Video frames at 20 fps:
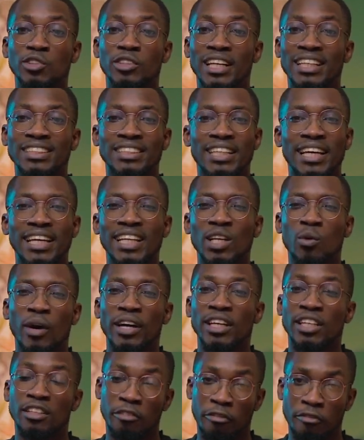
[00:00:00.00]
on exactly
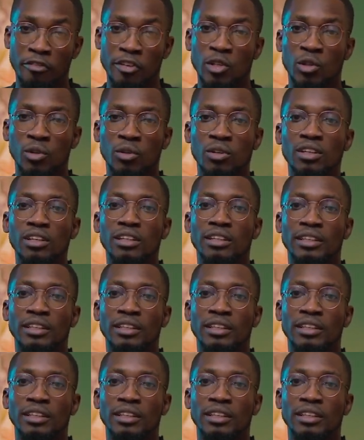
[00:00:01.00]
why they feel